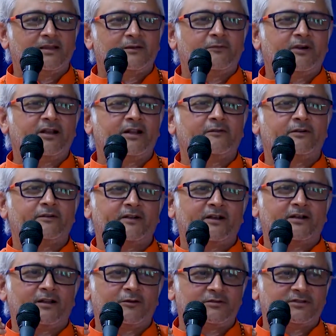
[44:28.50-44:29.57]
Whenever we
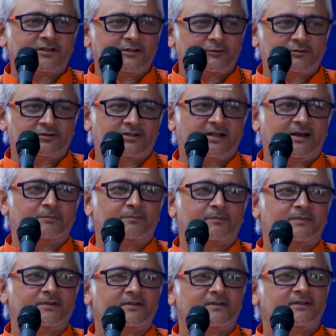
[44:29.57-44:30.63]
announce a youth camp
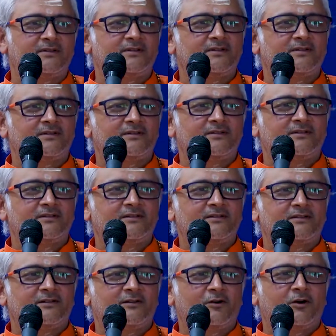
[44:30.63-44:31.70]

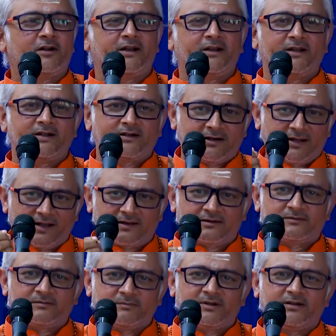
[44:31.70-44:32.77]
or any trek,
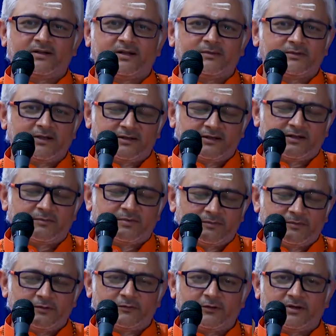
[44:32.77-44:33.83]
many times I take
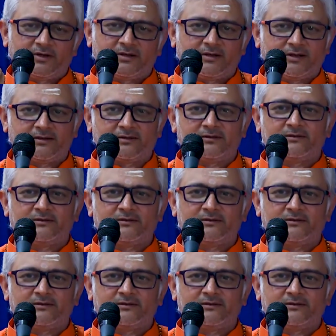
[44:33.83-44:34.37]
people for a trek.